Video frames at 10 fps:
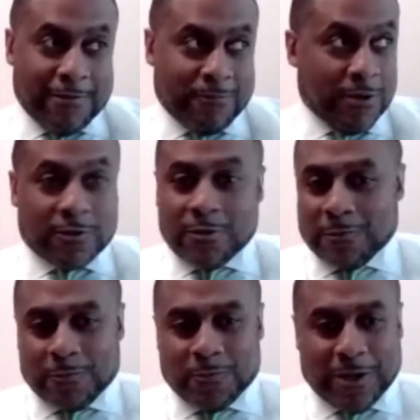based
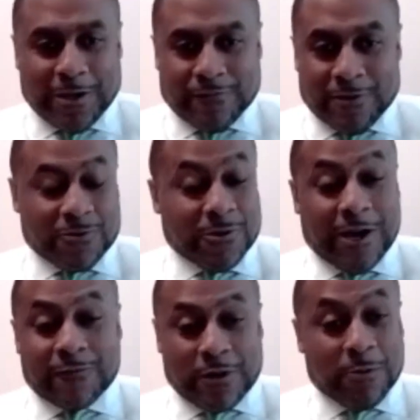on what I've understood
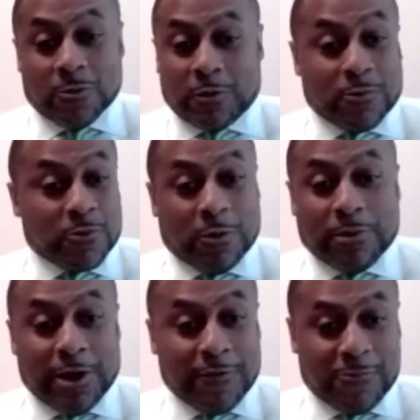afterwards, I was the only person who
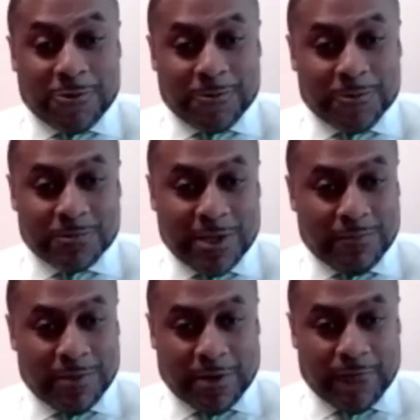applied for it, which
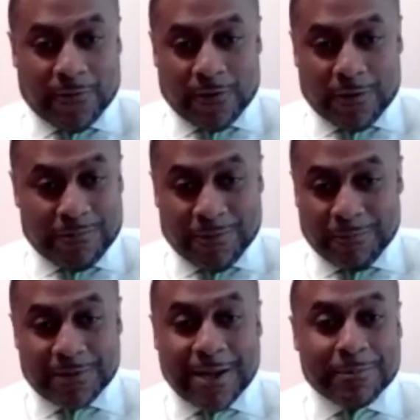made me by far the
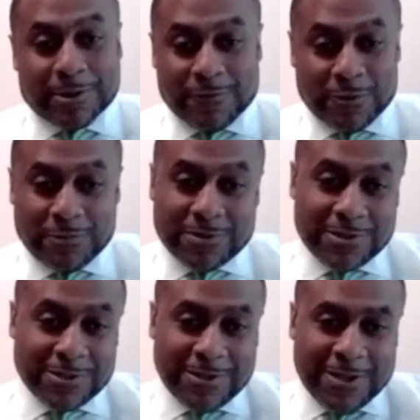best applicant for the
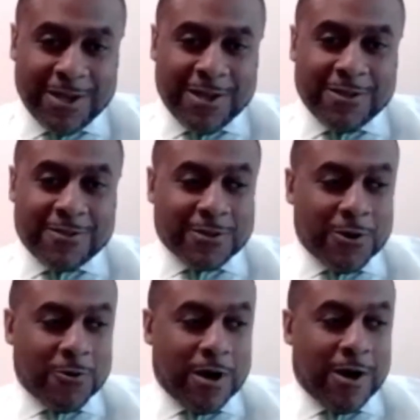position.
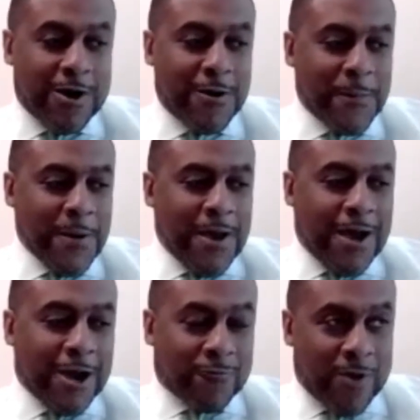So
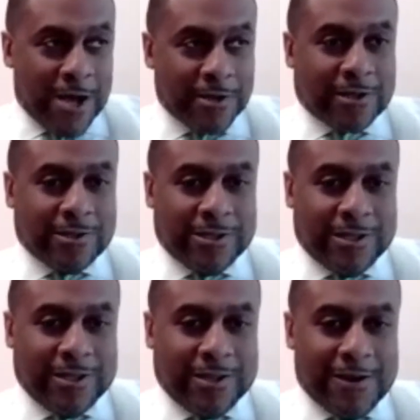
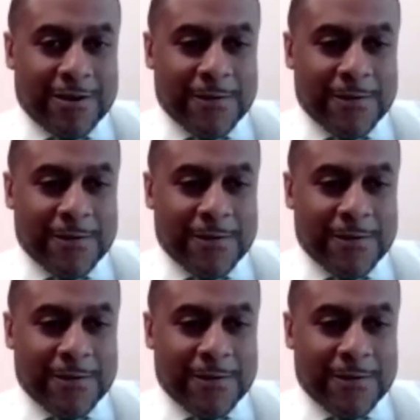ironically,